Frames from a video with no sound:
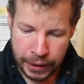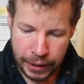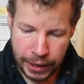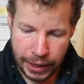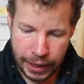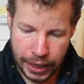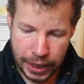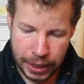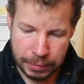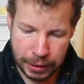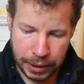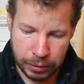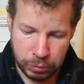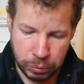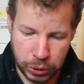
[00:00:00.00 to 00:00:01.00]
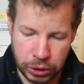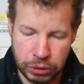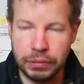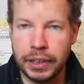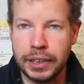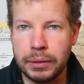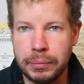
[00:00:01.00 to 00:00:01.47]
I wouldn't
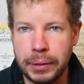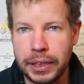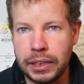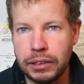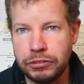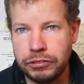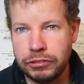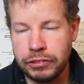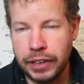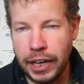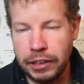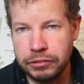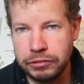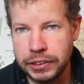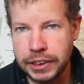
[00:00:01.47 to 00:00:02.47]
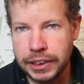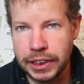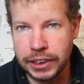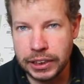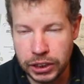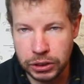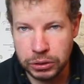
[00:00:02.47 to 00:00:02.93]
recommend it for everyday
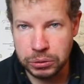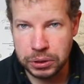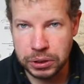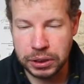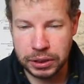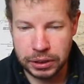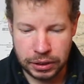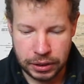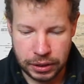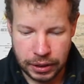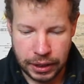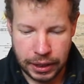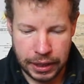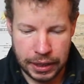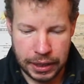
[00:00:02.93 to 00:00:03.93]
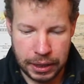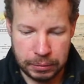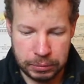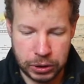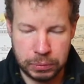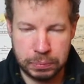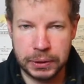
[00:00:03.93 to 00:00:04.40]
use,
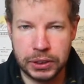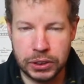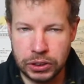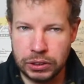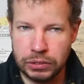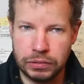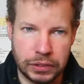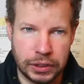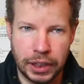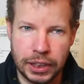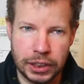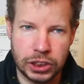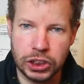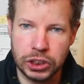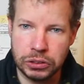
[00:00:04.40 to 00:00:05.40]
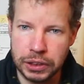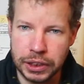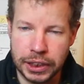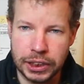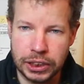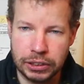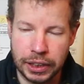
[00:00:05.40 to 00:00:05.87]
just because of that tuning
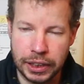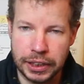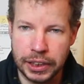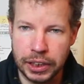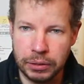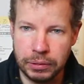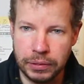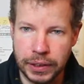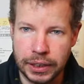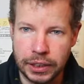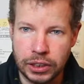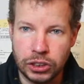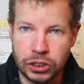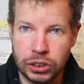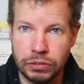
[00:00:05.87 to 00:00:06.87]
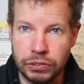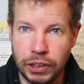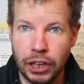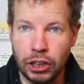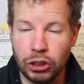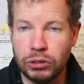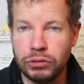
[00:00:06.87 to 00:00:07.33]
issue that you get with it. So if you
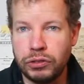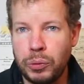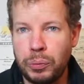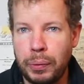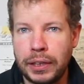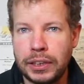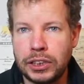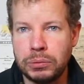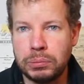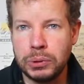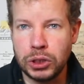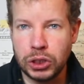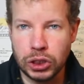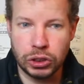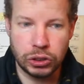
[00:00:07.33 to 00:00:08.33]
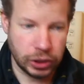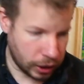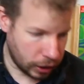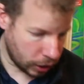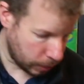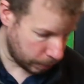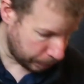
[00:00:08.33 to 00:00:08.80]
are looking for a practice mute to use at
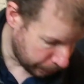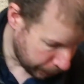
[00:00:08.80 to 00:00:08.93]
home,